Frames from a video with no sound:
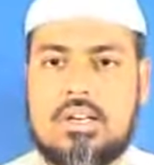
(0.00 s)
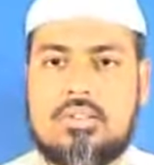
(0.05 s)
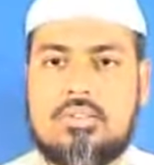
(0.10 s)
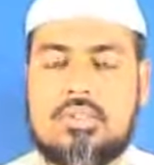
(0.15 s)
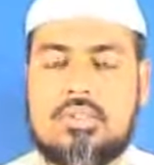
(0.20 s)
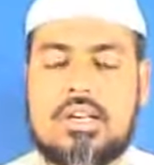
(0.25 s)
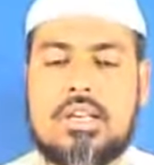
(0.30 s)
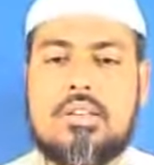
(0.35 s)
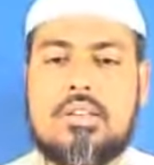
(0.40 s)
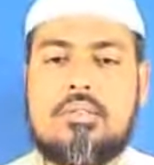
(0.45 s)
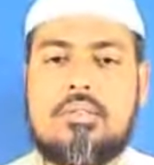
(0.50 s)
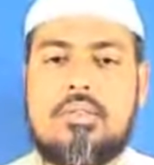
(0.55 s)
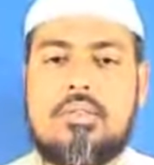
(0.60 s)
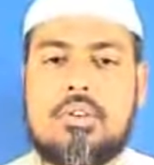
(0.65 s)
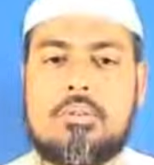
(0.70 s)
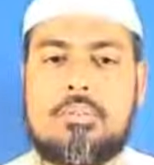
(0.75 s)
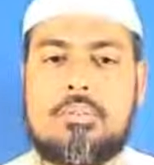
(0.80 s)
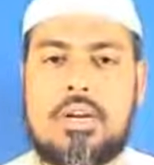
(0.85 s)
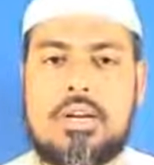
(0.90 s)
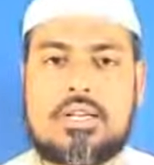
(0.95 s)
Today, we
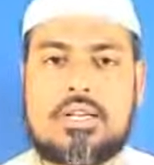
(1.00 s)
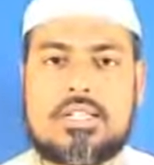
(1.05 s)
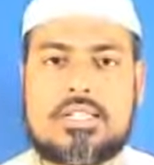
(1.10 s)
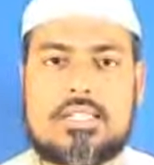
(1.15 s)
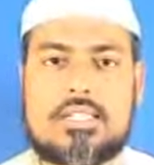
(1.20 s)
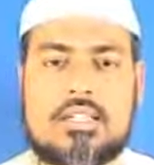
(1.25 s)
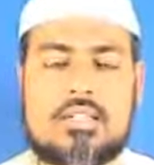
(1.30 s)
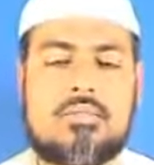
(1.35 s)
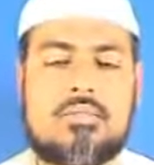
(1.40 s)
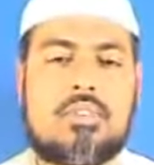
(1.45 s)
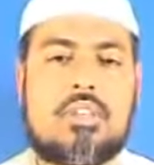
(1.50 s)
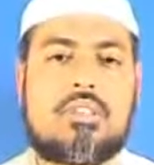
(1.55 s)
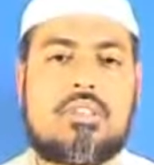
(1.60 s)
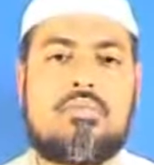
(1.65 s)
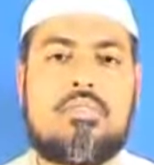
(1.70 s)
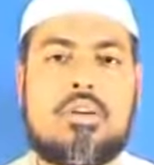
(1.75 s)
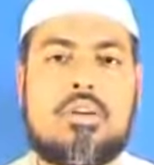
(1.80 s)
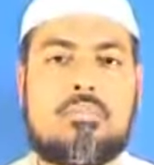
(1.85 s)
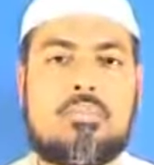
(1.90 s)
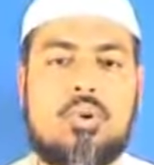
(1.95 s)
will practice it
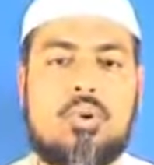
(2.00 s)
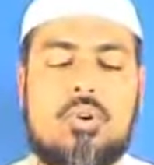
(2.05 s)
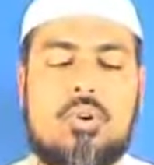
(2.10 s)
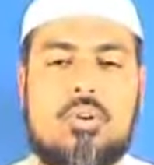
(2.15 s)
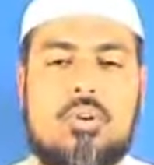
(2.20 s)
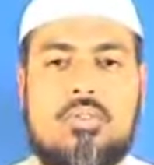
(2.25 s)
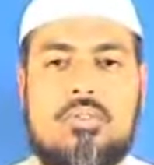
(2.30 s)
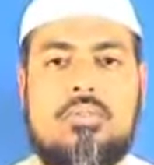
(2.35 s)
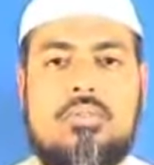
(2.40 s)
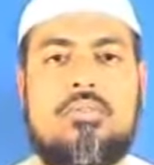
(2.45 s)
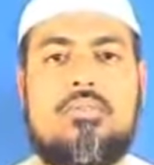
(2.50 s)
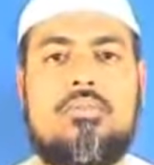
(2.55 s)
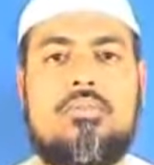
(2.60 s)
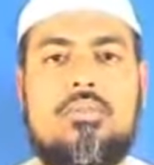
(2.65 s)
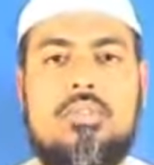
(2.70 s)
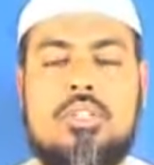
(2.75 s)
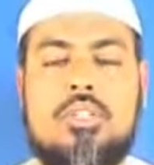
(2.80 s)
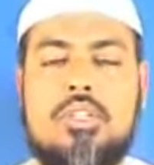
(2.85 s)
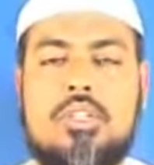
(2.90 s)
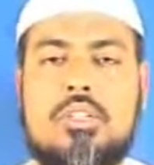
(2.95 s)
with one more
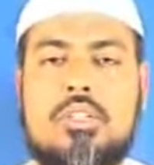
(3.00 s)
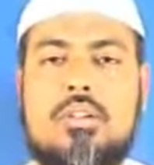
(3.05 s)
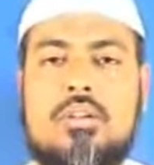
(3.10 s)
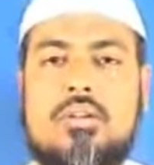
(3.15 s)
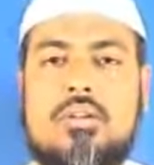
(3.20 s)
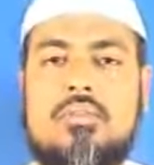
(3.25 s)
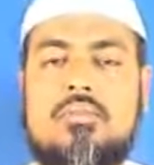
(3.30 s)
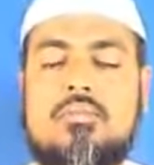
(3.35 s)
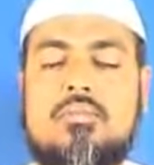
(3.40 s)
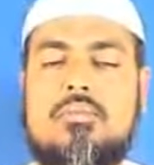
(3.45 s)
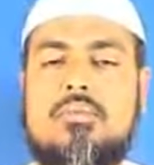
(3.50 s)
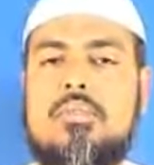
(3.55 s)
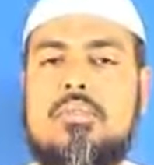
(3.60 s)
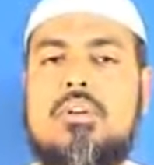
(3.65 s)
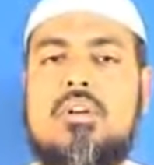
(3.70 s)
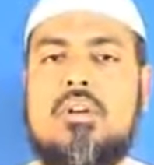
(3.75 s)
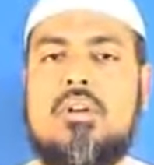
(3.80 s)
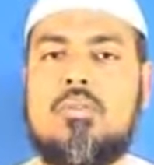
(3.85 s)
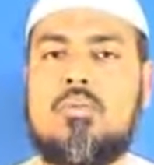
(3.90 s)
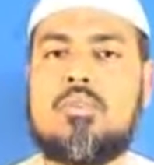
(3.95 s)
word,
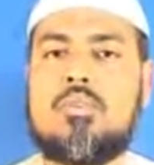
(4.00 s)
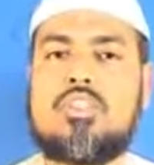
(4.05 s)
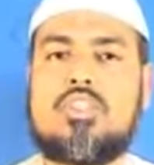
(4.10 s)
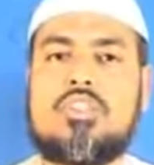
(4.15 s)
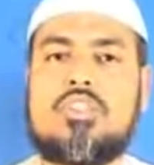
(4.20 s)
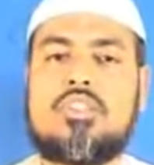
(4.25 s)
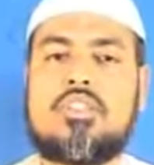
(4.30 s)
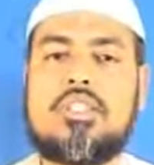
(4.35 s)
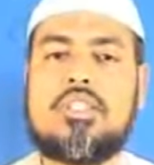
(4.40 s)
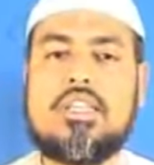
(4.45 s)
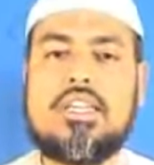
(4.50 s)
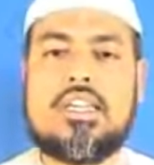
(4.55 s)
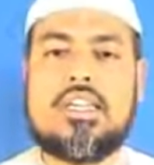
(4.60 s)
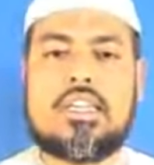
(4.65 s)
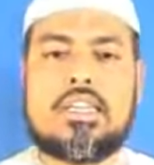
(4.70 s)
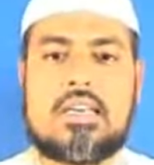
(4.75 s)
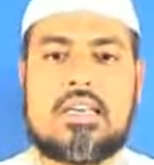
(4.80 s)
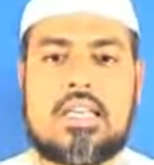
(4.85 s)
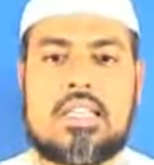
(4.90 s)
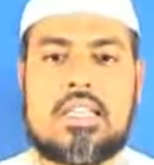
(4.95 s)
which is
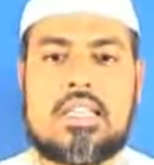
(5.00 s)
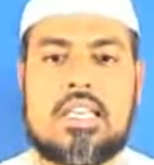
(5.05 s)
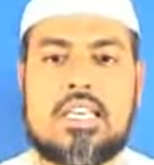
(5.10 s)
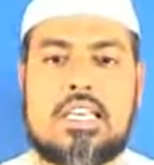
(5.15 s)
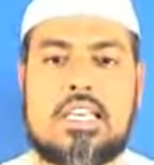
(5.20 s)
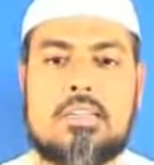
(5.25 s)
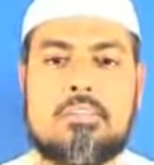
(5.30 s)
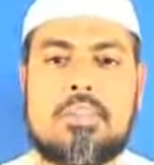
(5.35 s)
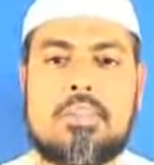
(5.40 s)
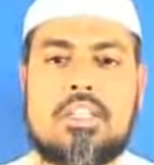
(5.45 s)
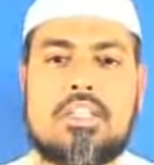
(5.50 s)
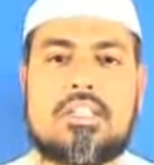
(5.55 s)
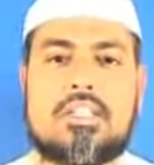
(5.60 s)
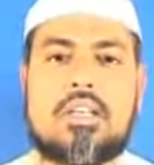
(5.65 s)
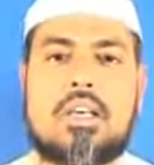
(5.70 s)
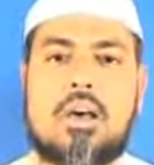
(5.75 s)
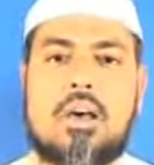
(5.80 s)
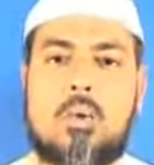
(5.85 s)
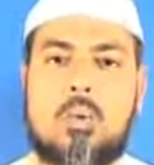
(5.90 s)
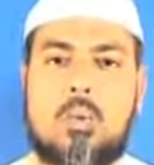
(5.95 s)
Deen. Deen means